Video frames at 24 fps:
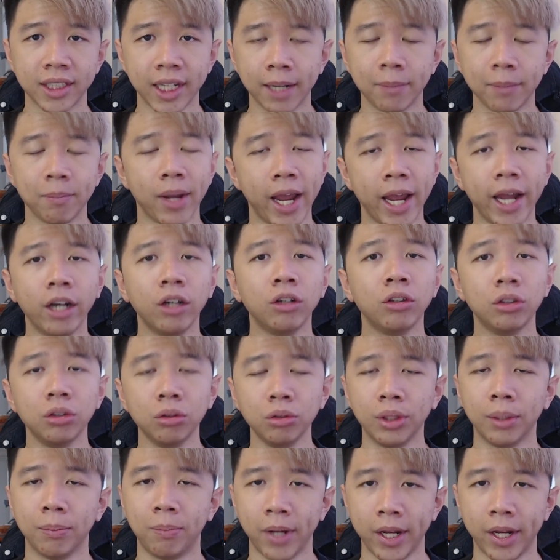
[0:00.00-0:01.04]
up and rune
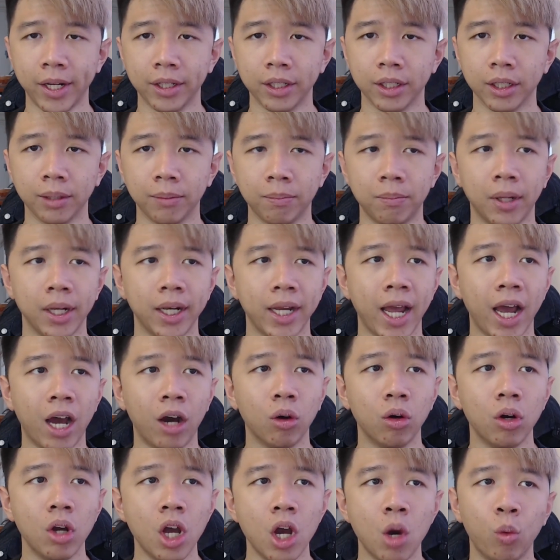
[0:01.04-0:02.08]
dependent. But now,
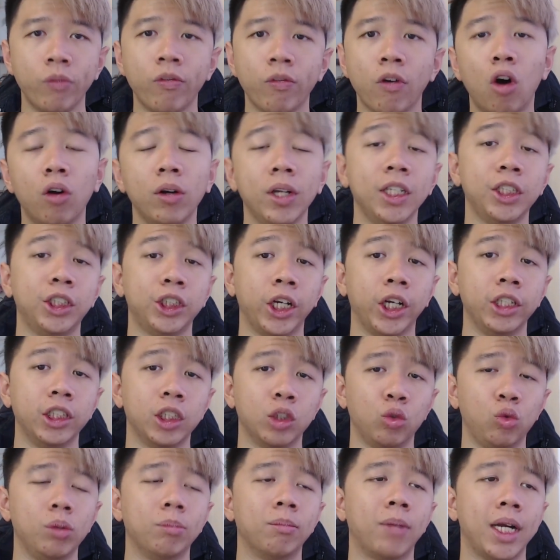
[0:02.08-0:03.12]
with all these
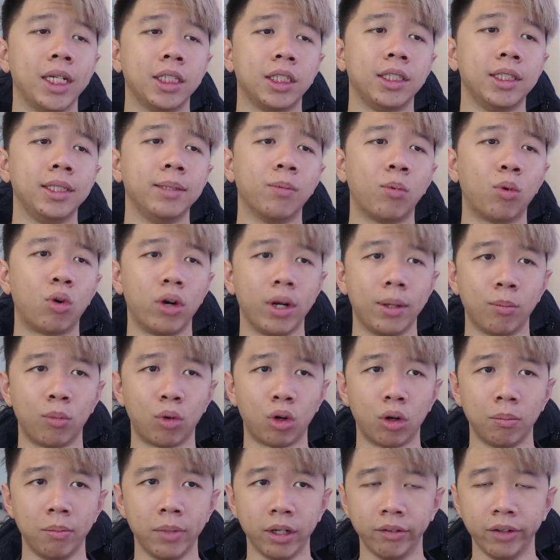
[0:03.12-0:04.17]
changes, we might see more and
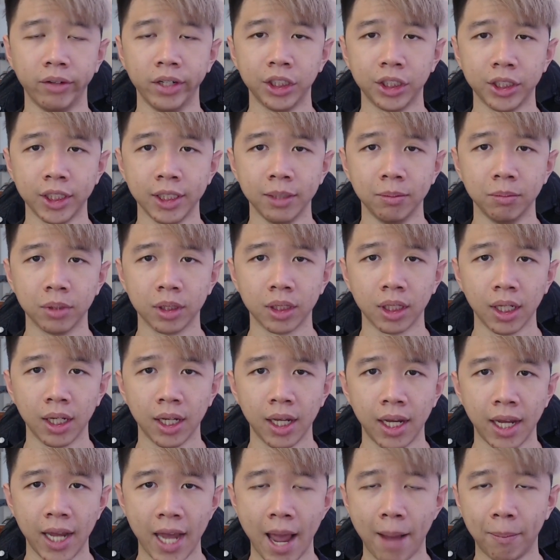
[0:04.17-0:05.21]
more mid-range teams
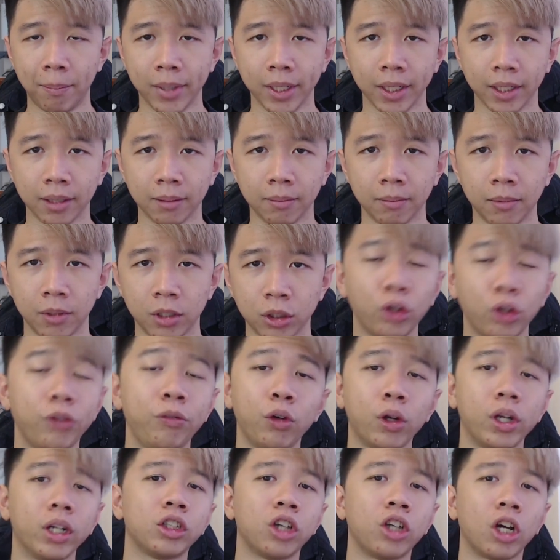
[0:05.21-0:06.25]
happening. So if
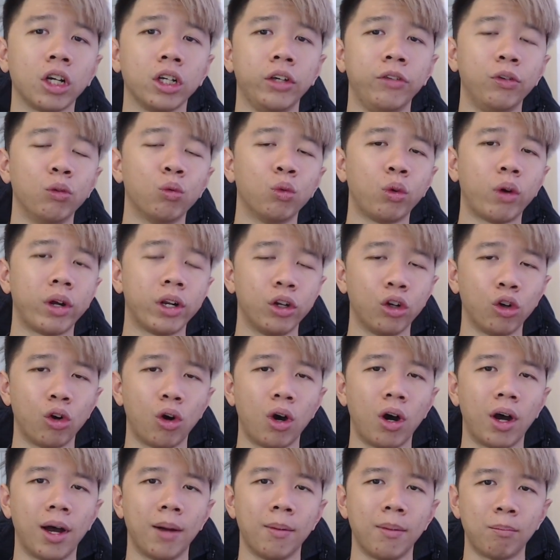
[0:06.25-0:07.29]
you want to know
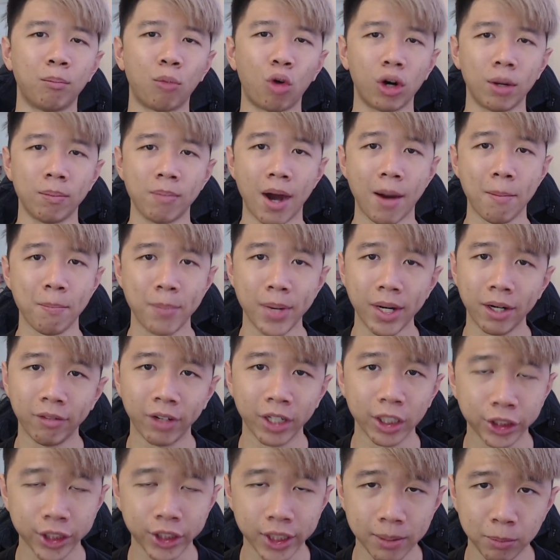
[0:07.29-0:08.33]
more about
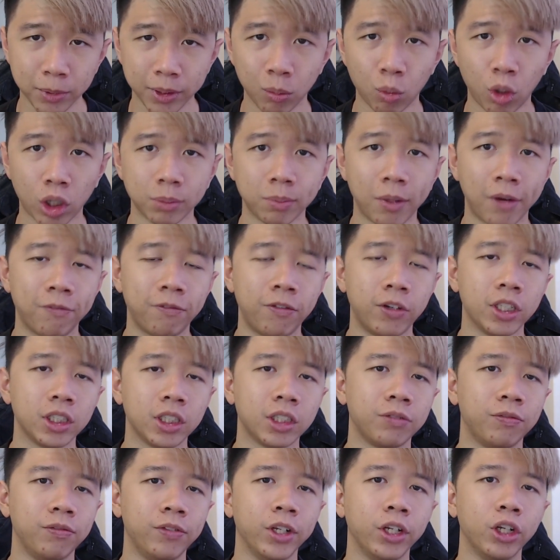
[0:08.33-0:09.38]
mid-range teams, you can watch my
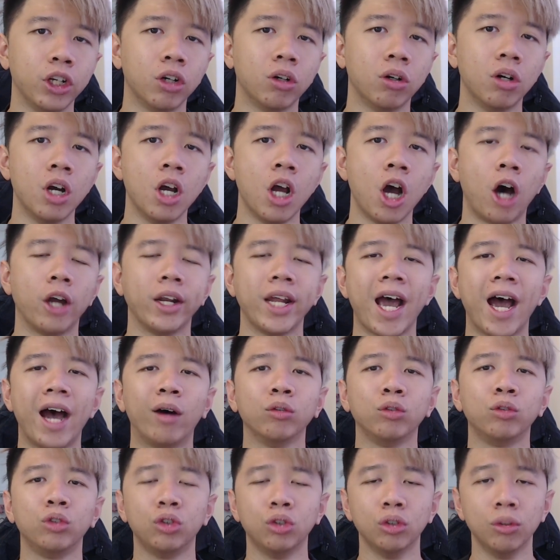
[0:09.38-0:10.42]
first video on how
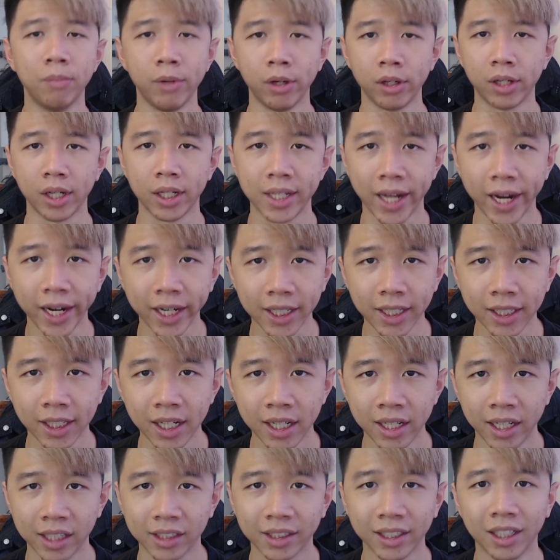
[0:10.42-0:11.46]
to build a deck.
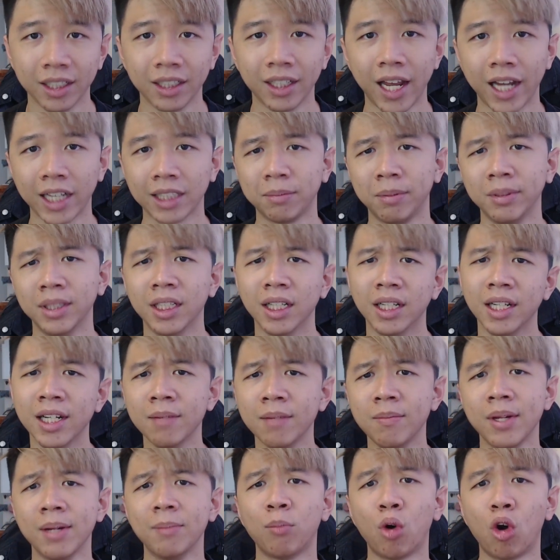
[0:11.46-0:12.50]
That's going to explain a little
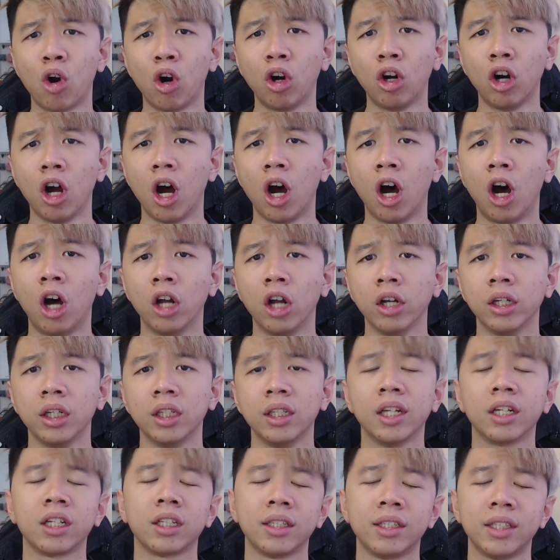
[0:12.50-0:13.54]
bit more on
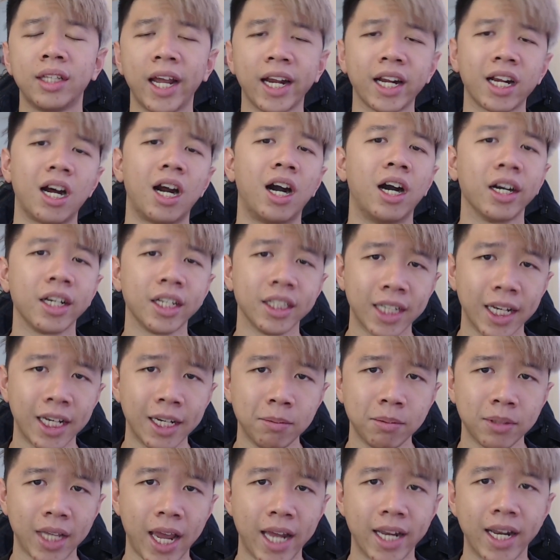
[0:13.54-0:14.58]
the deck
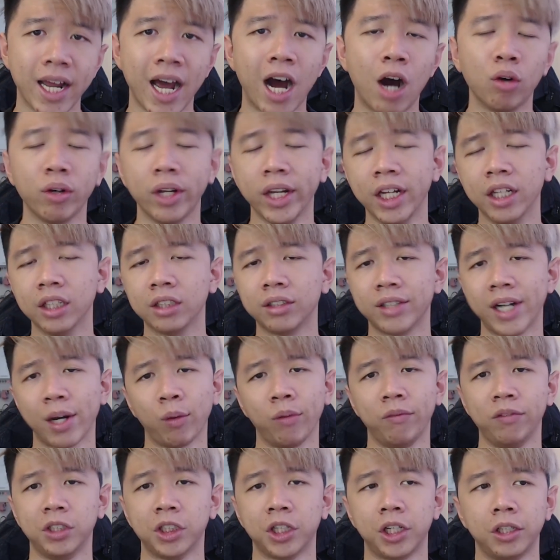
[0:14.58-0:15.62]
archetypes and how they interact
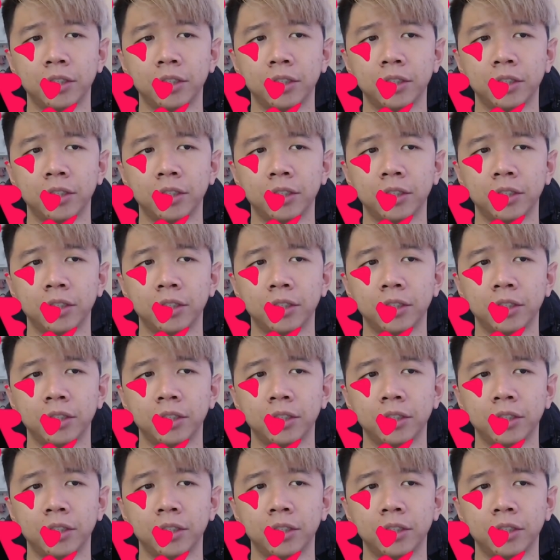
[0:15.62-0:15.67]
with each other.